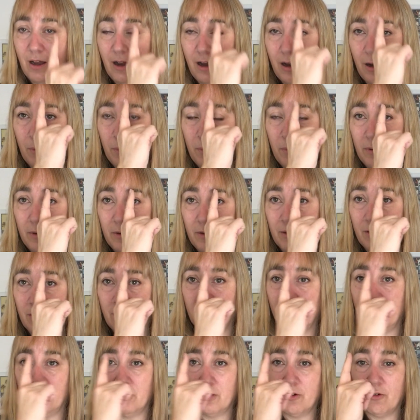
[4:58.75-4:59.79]
up,
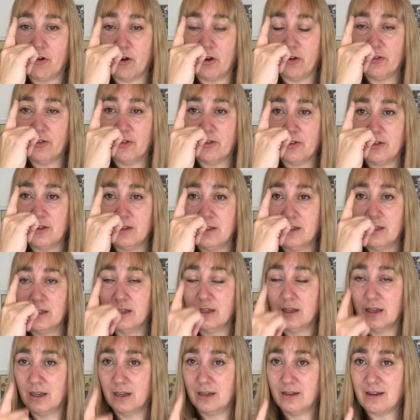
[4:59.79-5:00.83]
across,
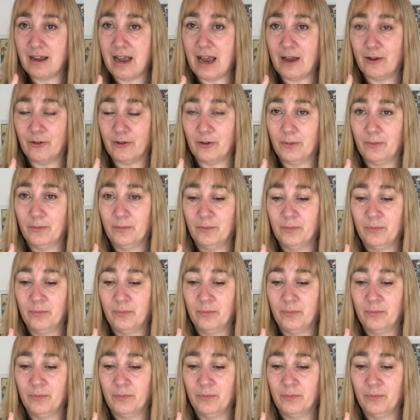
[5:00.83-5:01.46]
down.